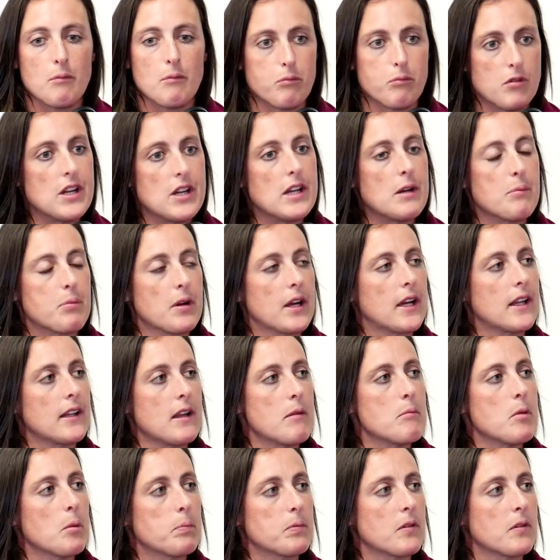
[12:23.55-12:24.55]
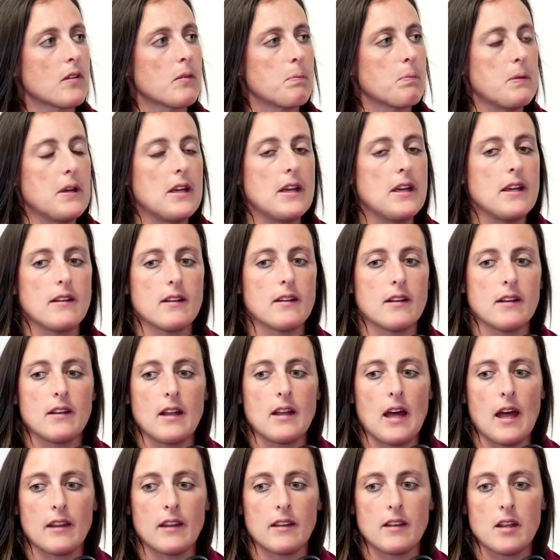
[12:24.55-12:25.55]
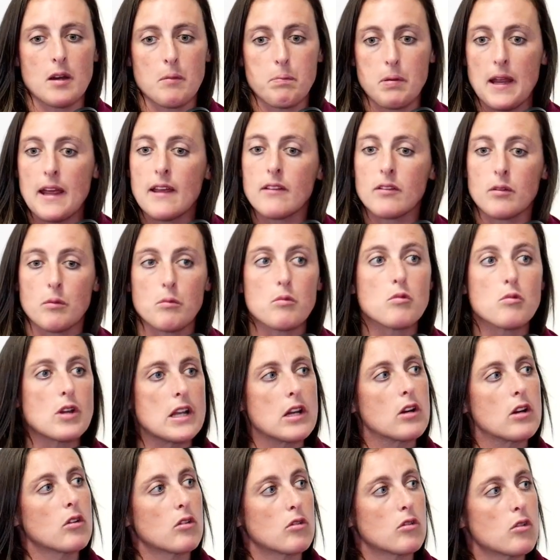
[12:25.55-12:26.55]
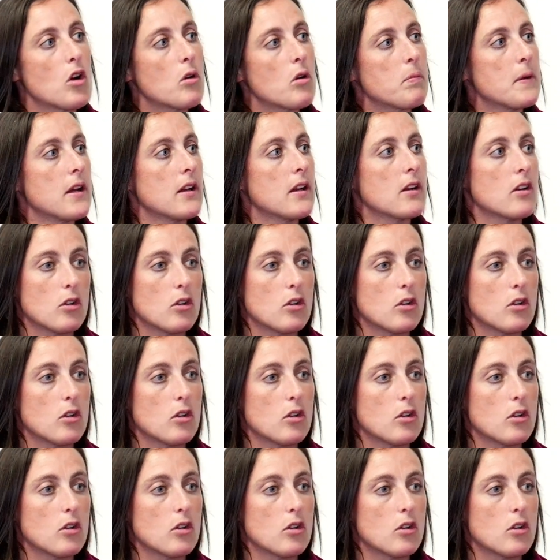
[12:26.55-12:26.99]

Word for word: really bringing them up to speed, and, and they're playing some really good rugby.